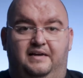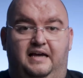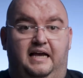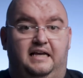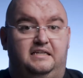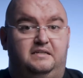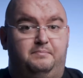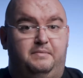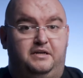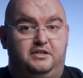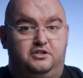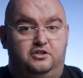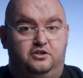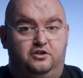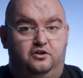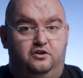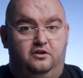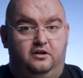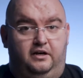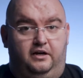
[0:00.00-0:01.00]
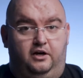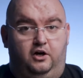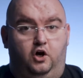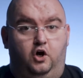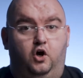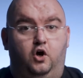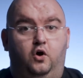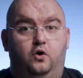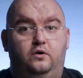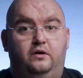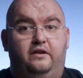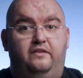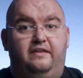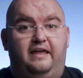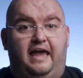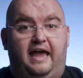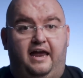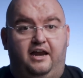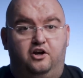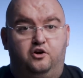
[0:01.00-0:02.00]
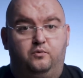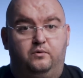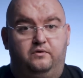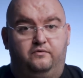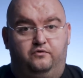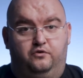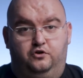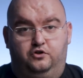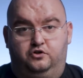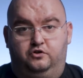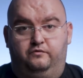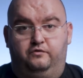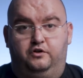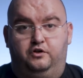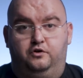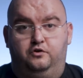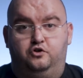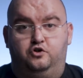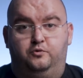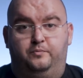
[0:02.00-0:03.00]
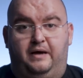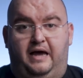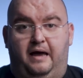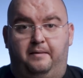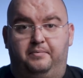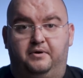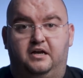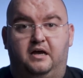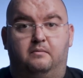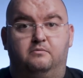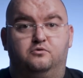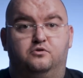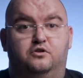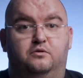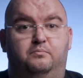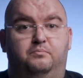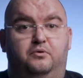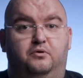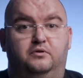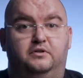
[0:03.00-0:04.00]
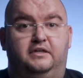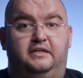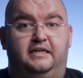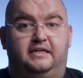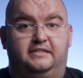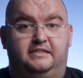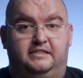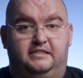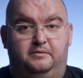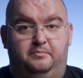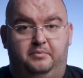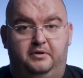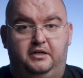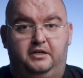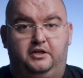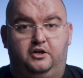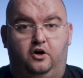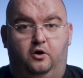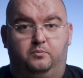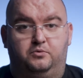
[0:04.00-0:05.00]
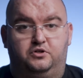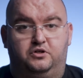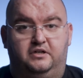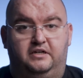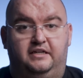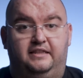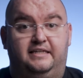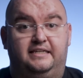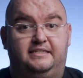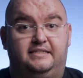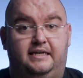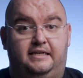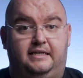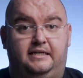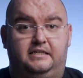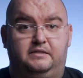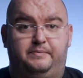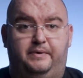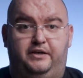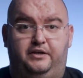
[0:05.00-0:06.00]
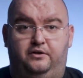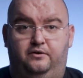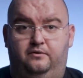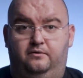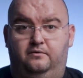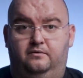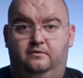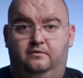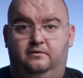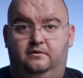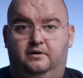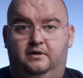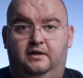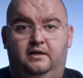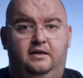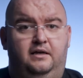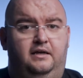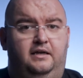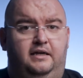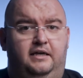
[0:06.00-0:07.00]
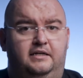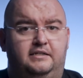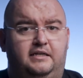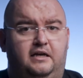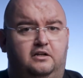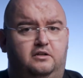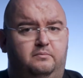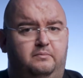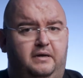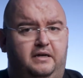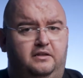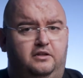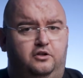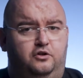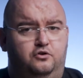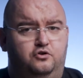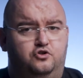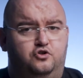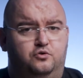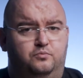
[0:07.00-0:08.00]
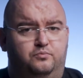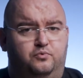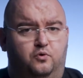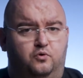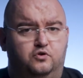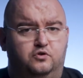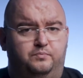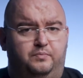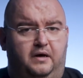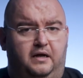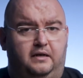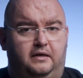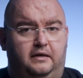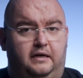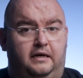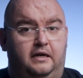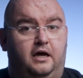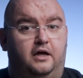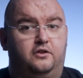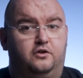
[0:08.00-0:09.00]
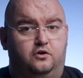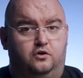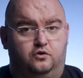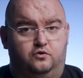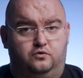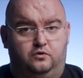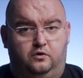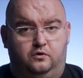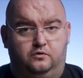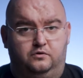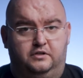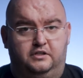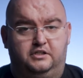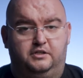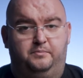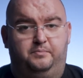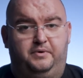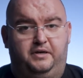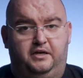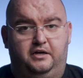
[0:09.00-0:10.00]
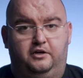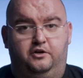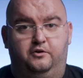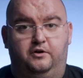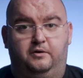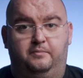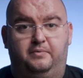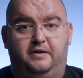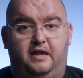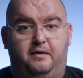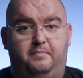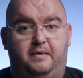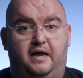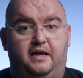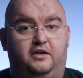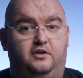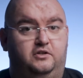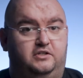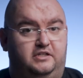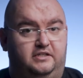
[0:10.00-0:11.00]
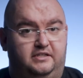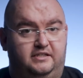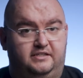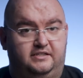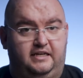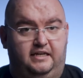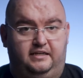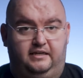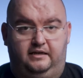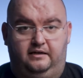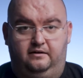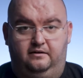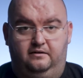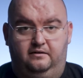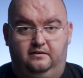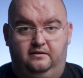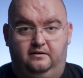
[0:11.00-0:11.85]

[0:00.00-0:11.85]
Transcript: As mentioned earlier, only the Android version of the YouTube app comes with a built-in accessibility option in the settings menu. Here's how to make the YouTube pause button and other controls disappear during playback using this setting.